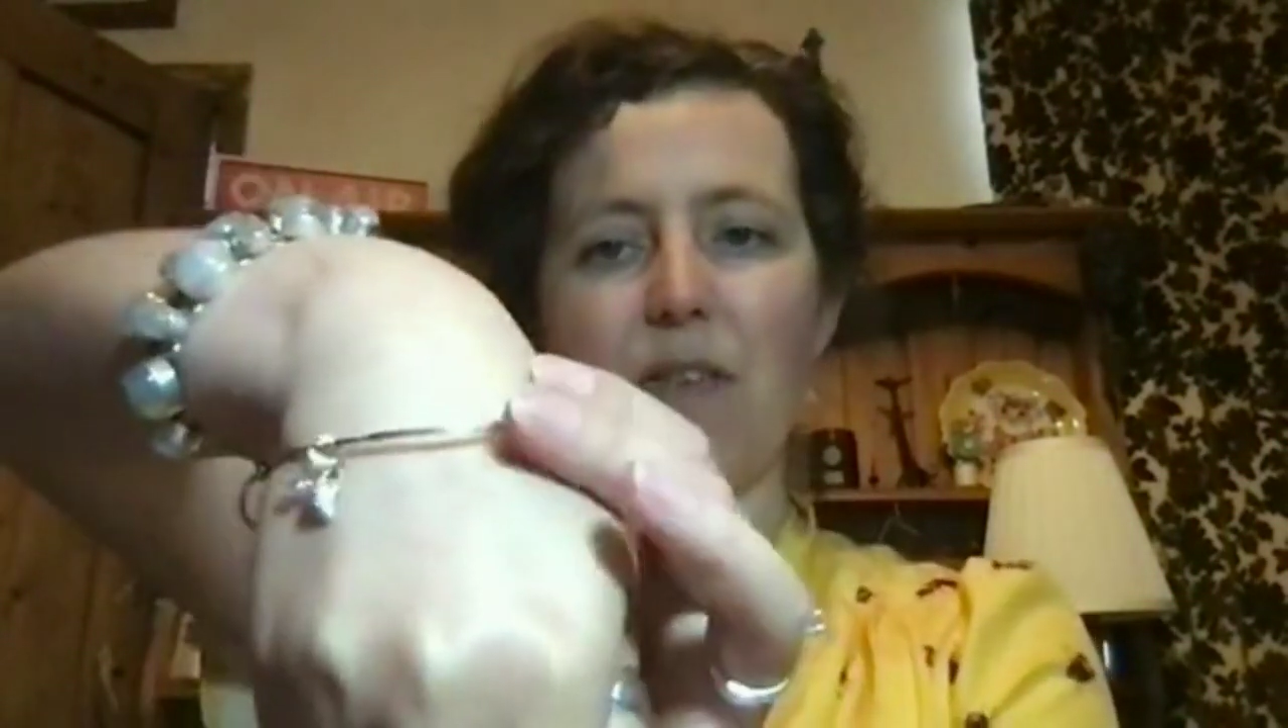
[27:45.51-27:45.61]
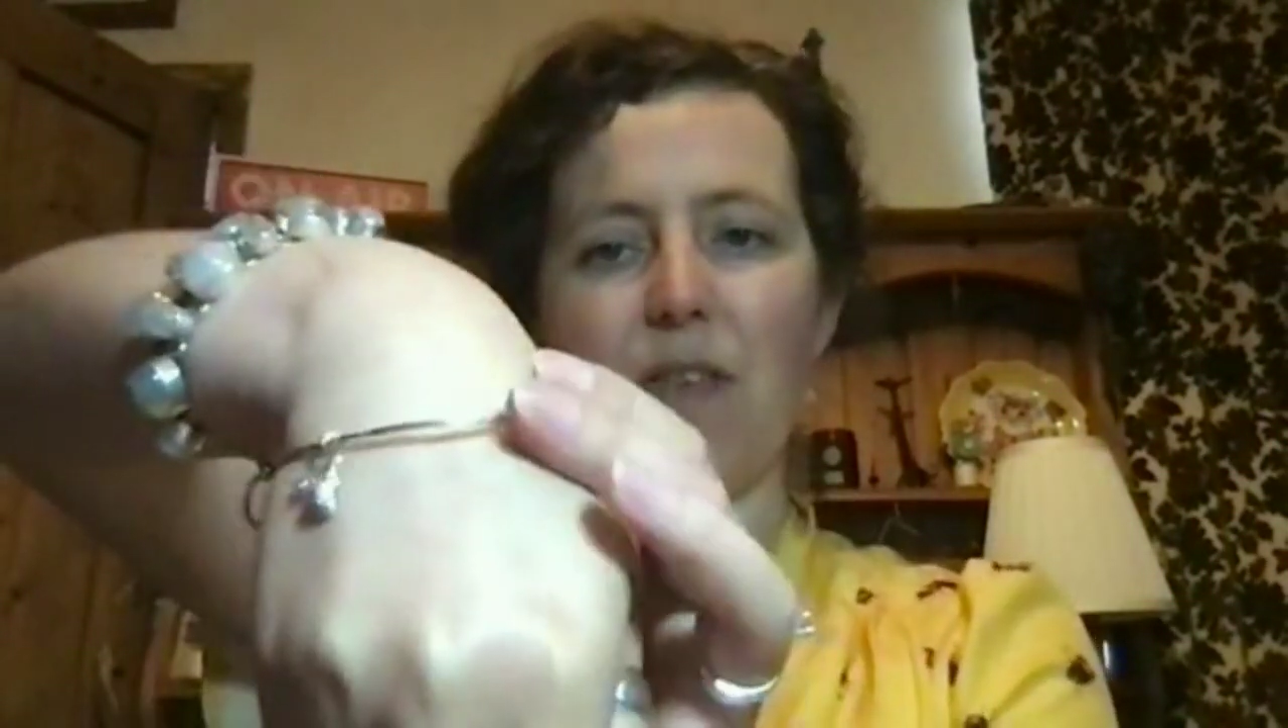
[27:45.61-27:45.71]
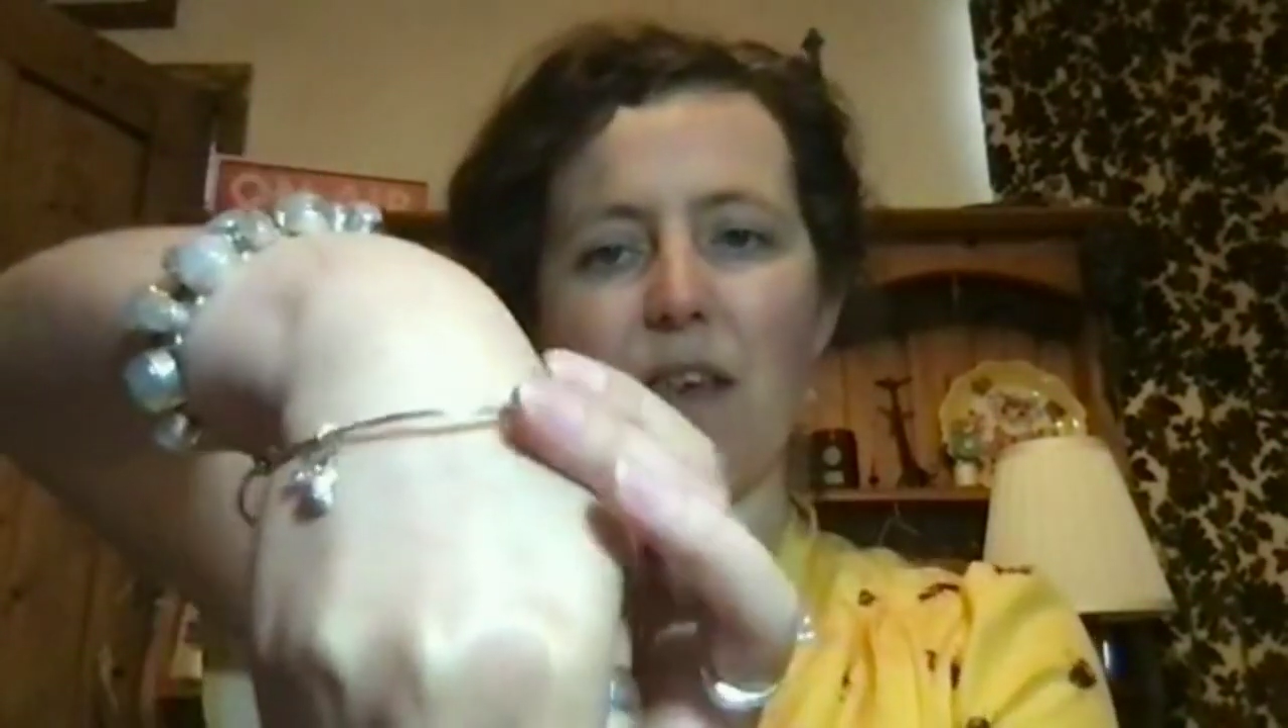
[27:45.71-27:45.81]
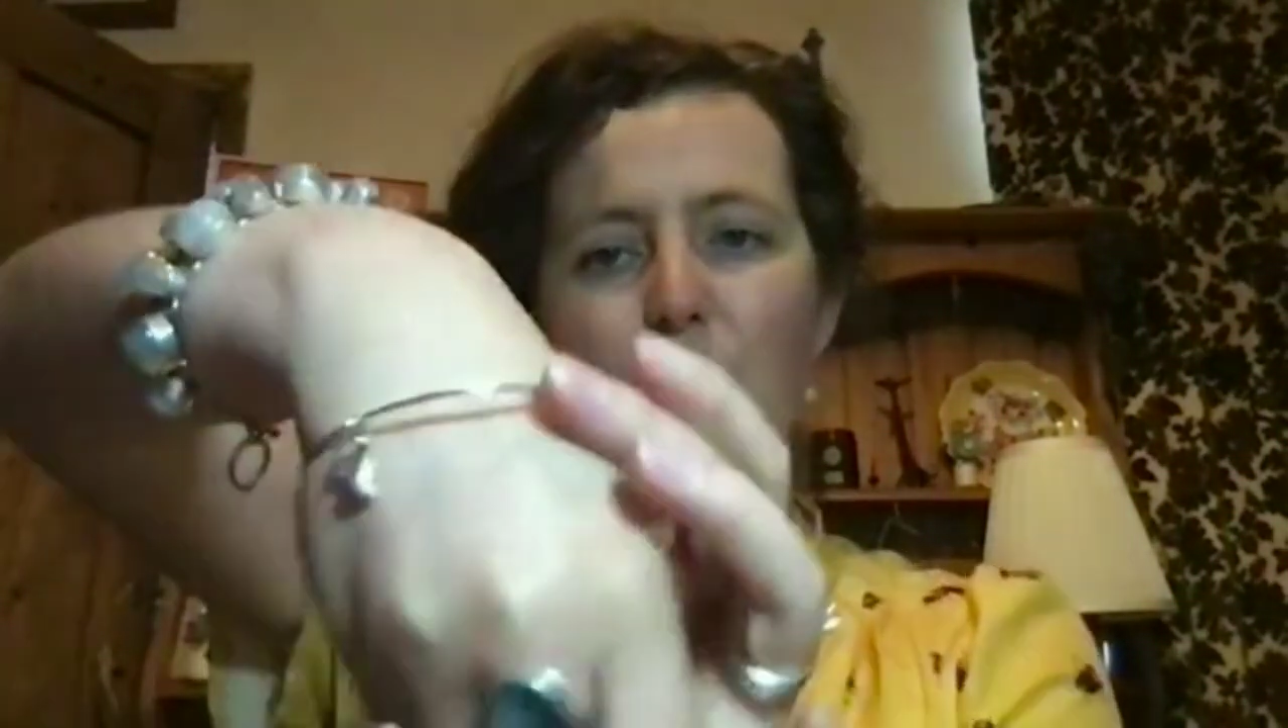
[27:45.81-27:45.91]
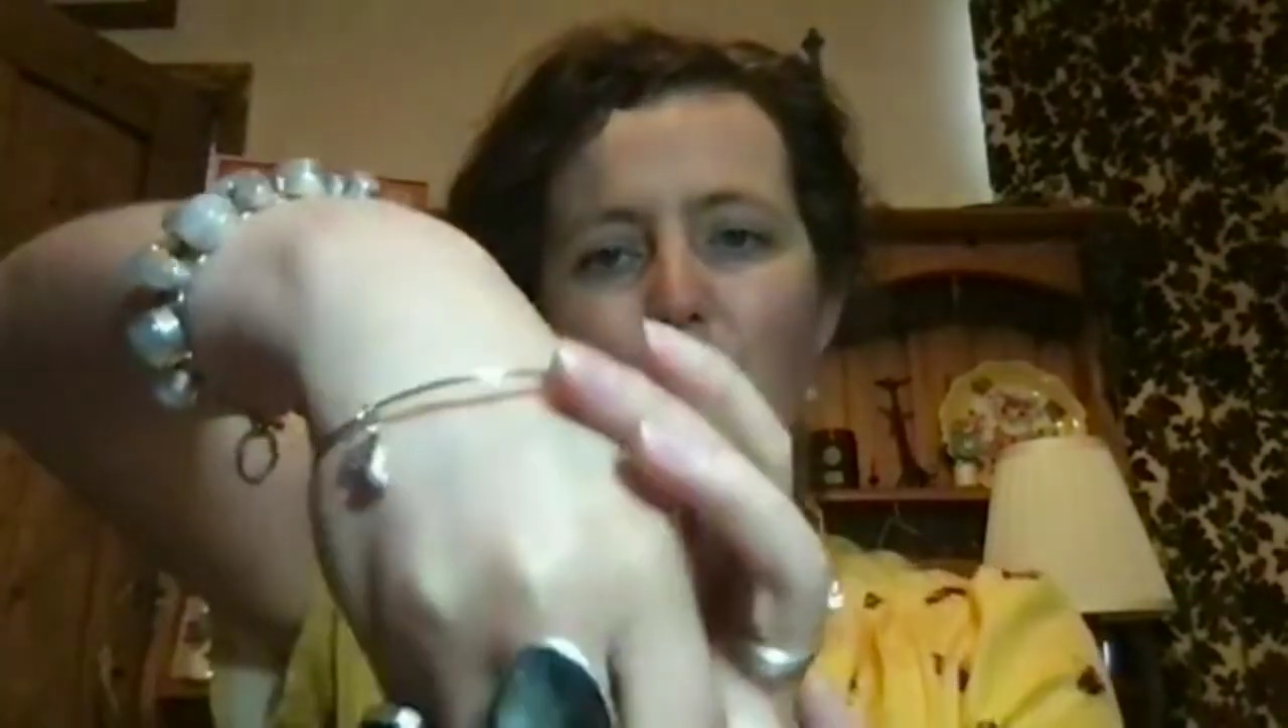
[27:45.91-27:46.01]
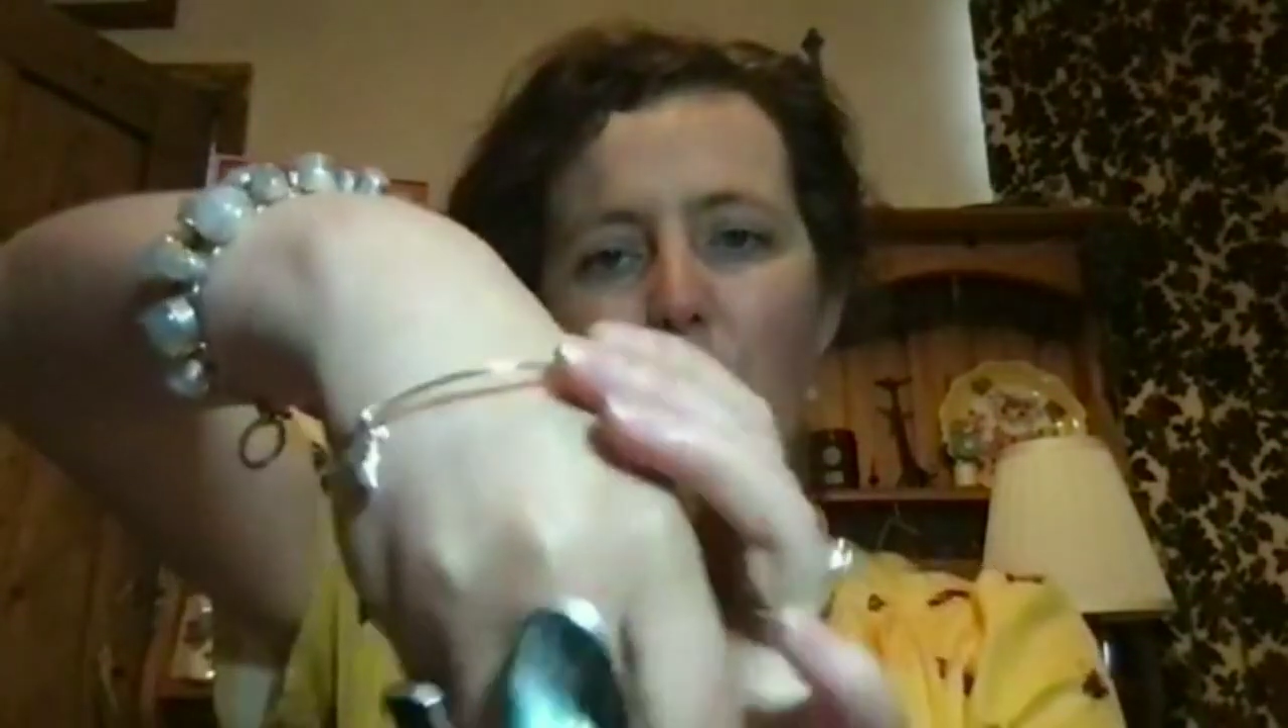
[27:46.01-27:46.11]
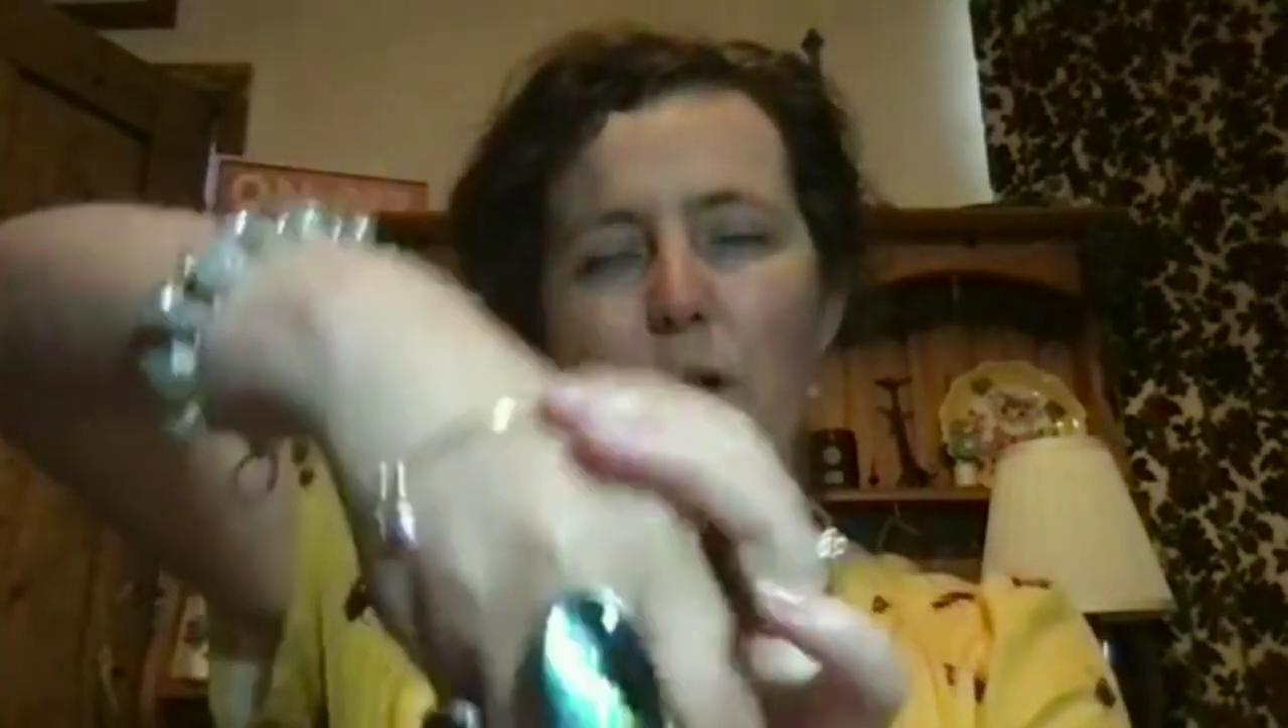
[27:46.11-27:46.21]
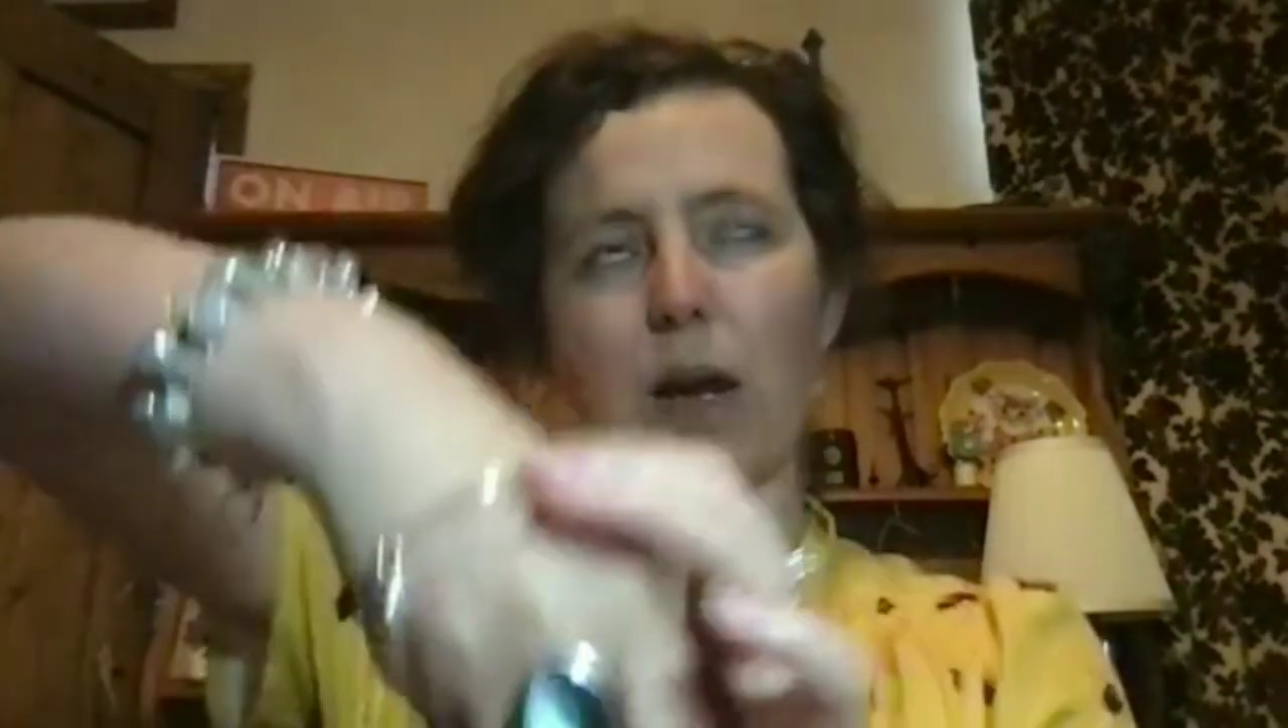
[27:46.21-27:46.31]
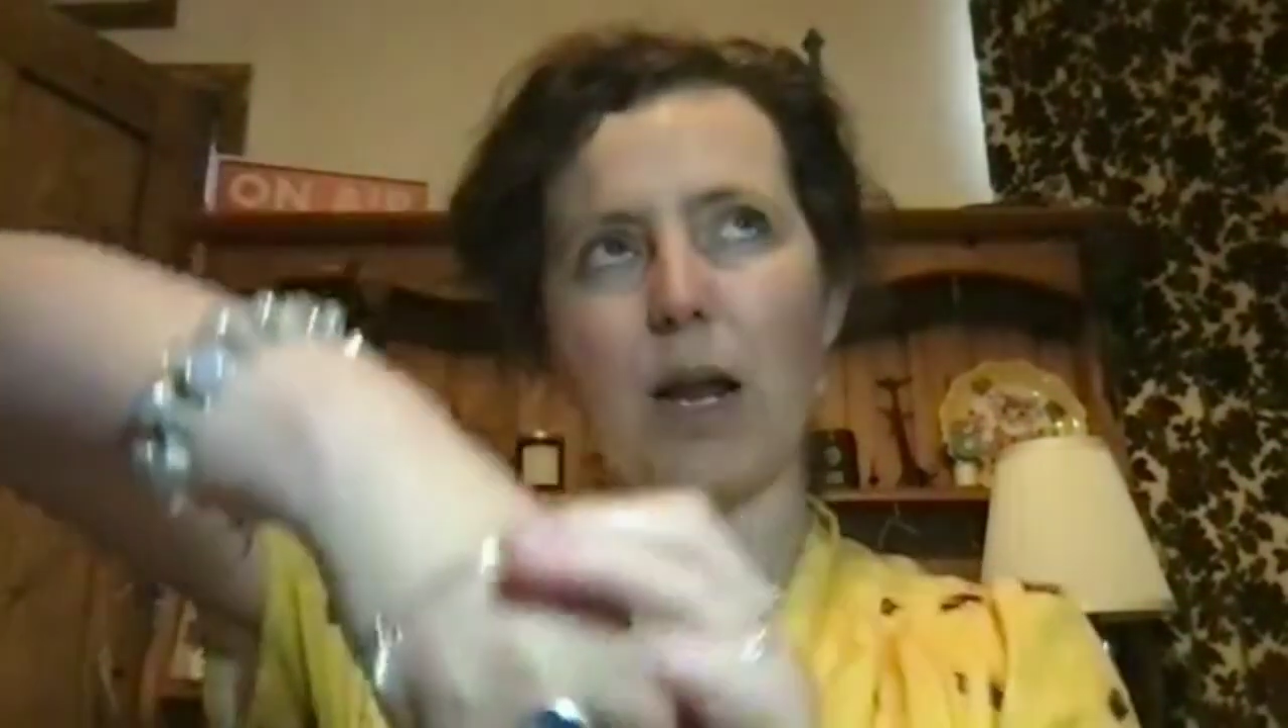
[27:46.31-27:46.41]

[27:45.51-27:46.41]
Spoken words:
This one